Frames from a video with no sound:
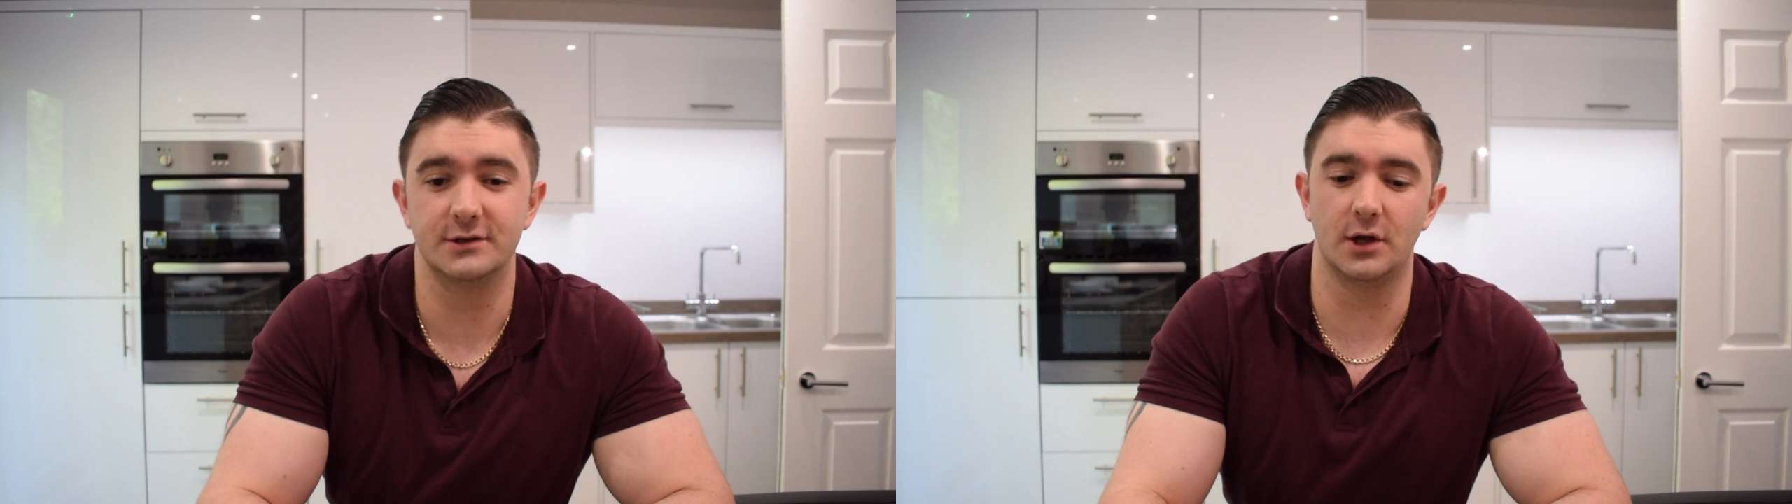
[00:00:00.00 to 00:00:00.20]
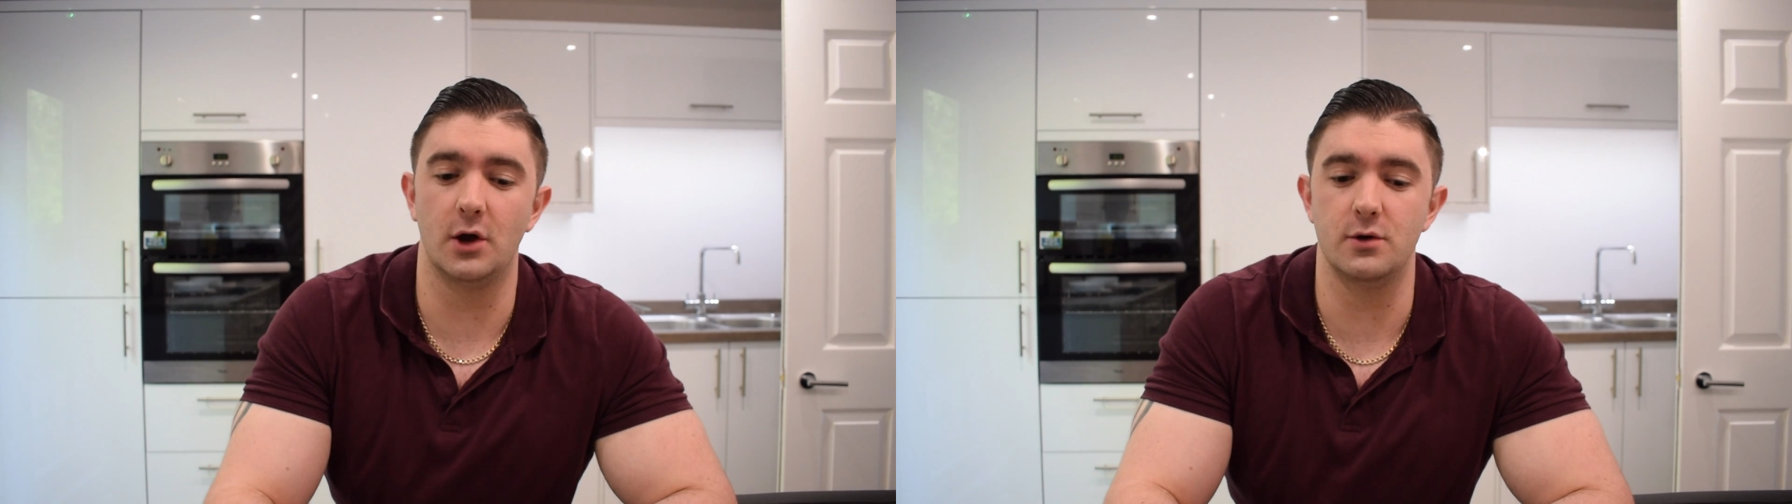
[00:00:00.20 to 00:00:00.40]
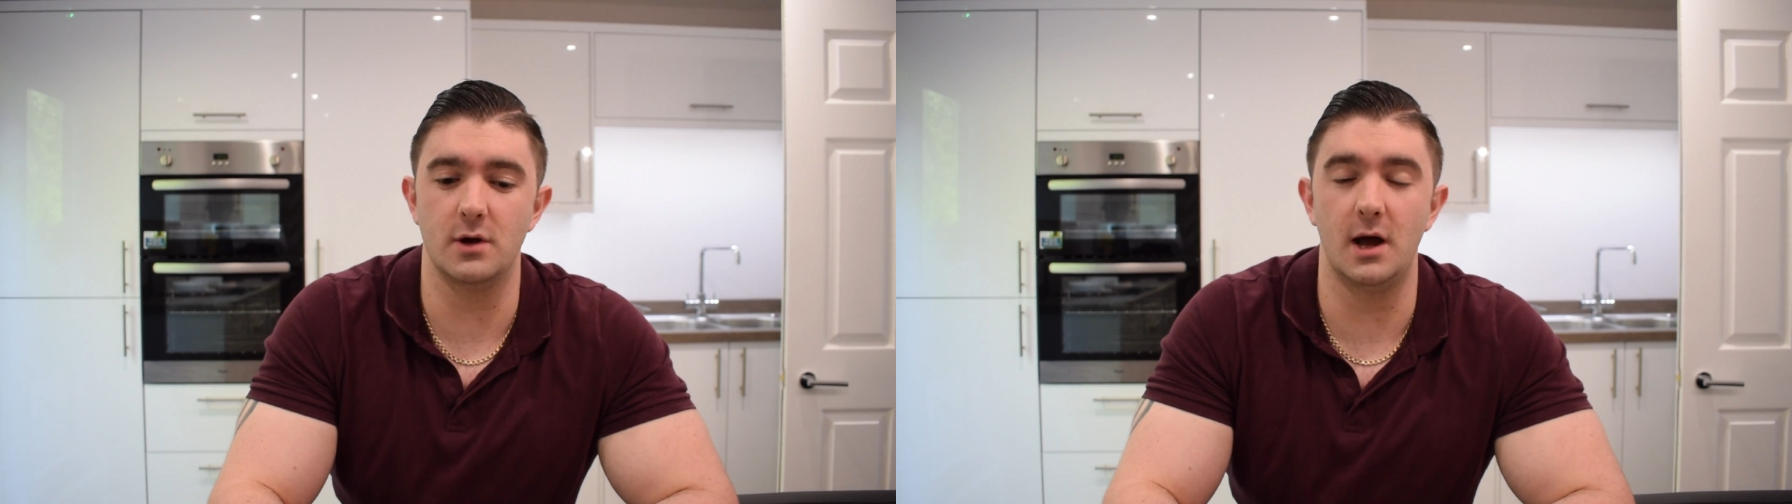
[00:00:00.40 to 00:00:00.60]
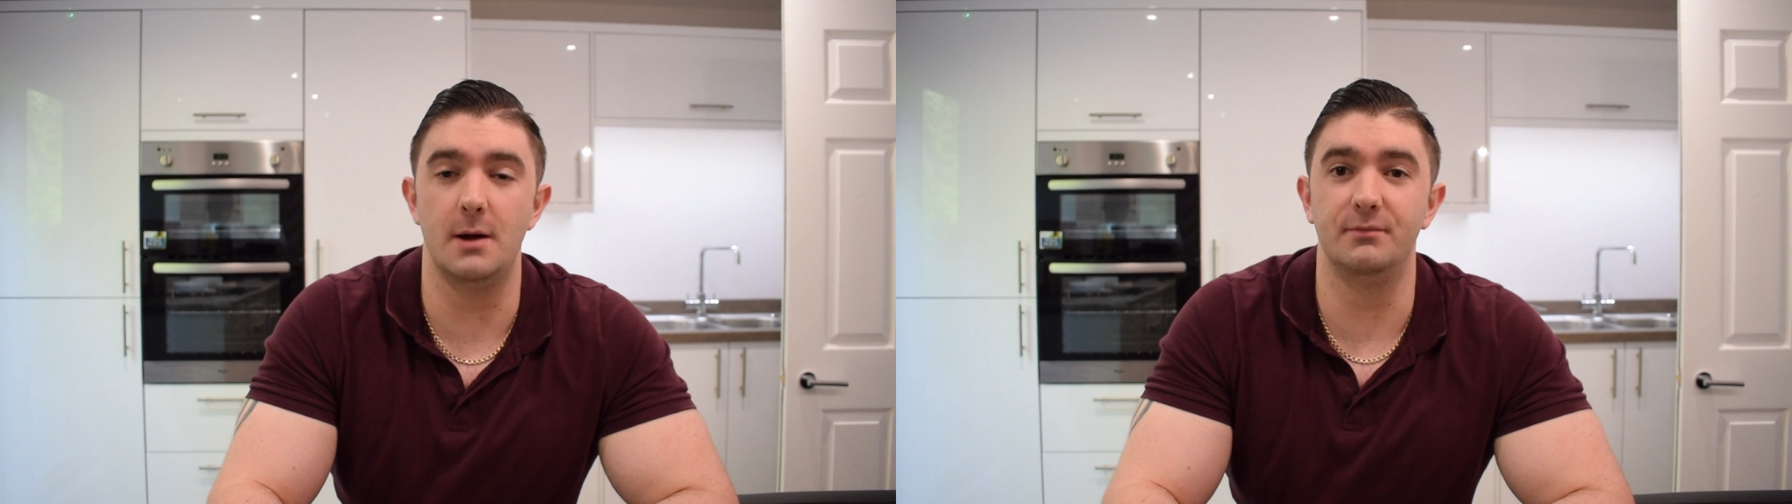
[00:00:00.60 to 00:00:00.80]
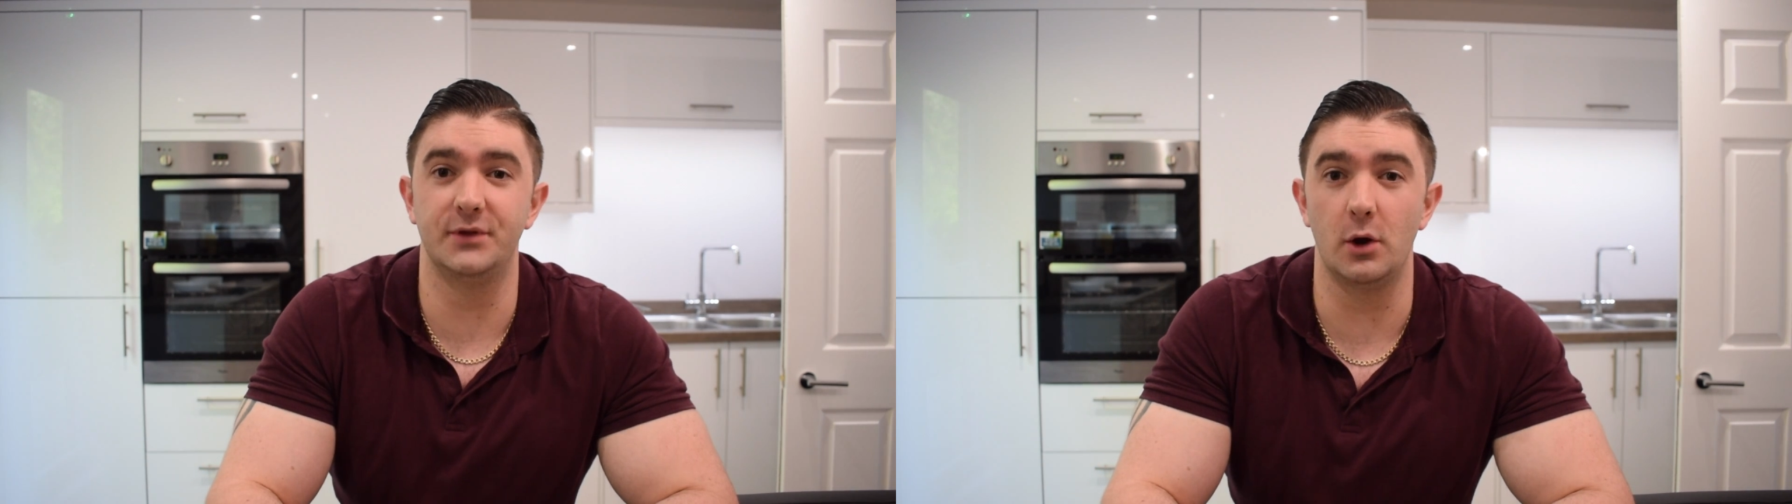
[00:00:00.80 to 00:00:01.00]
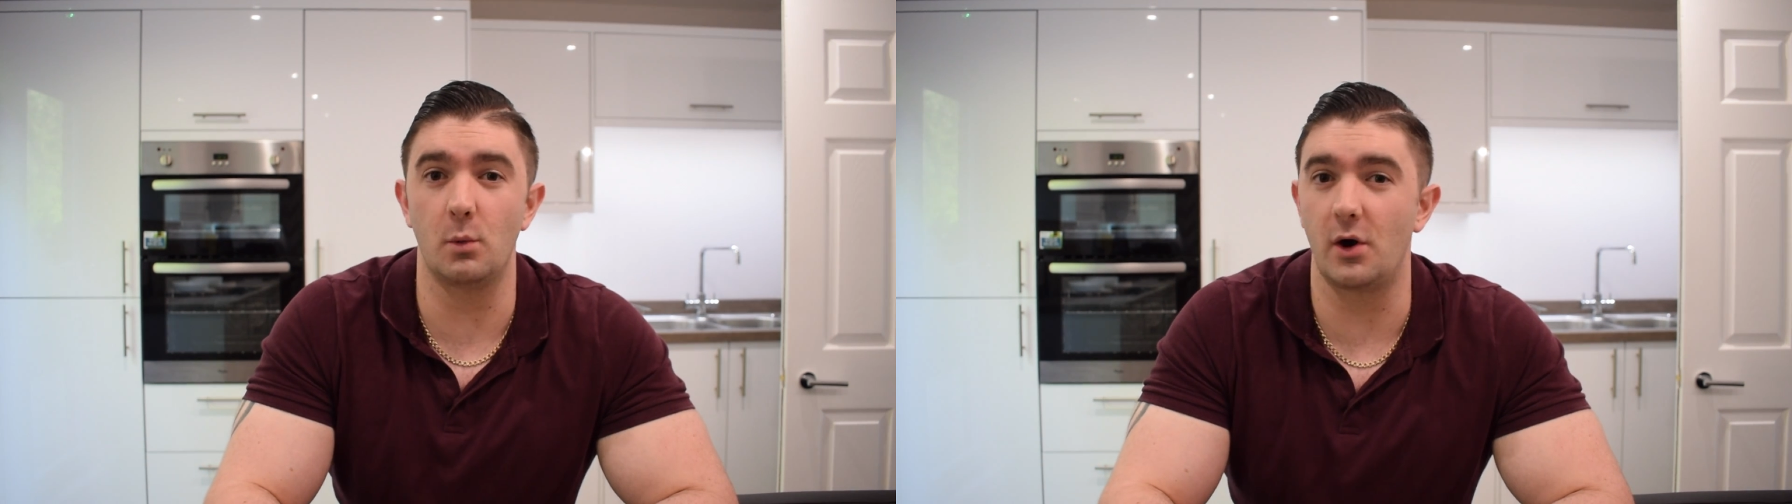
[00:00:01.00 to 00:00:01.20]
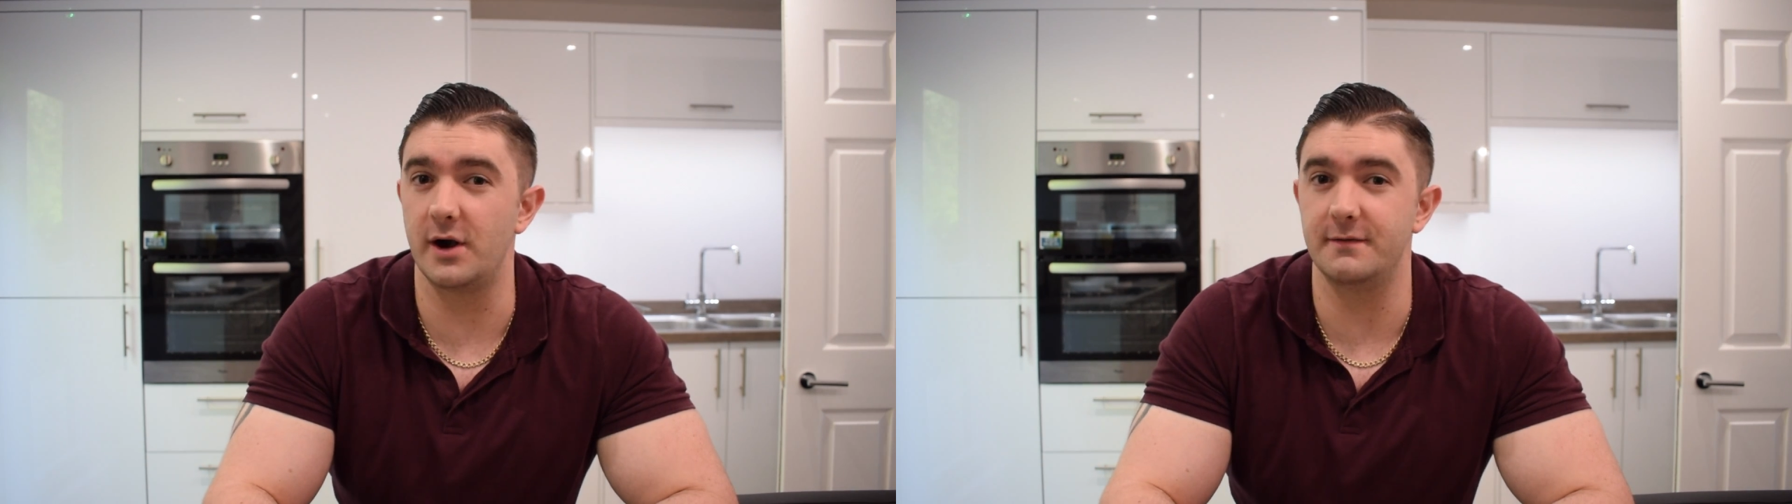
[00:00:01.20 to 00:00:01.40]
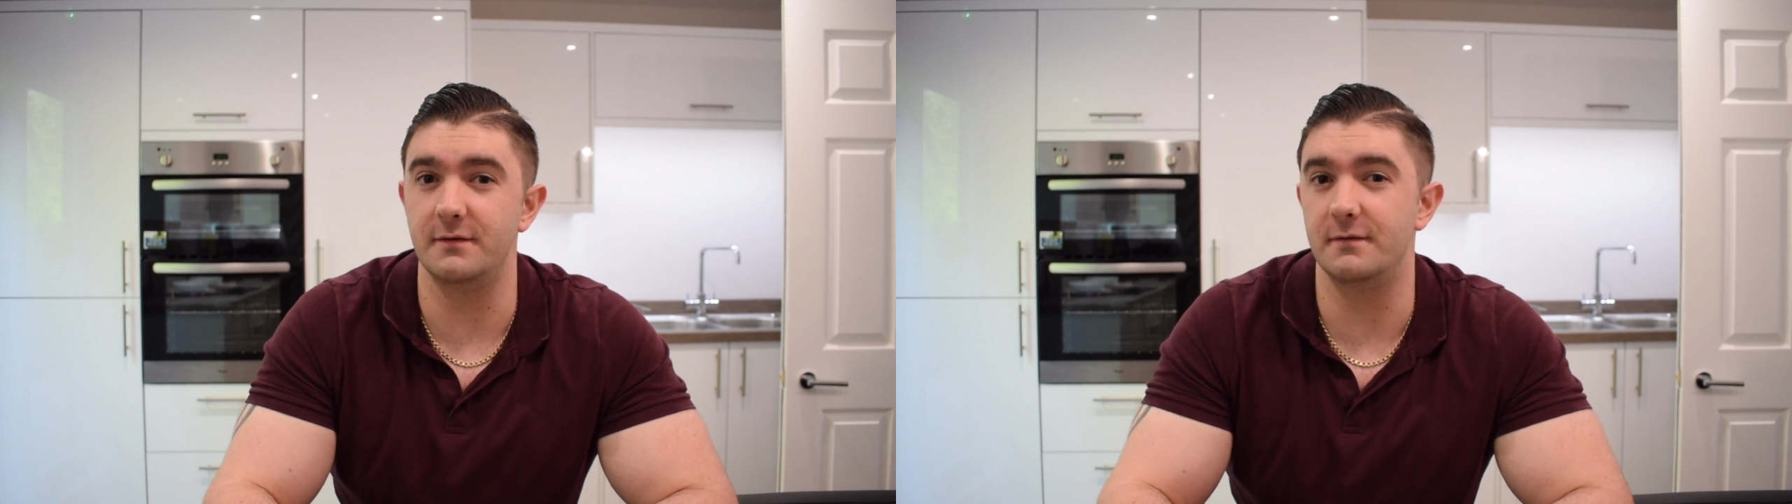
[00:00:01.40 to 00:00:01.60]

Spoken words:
So don't worry if you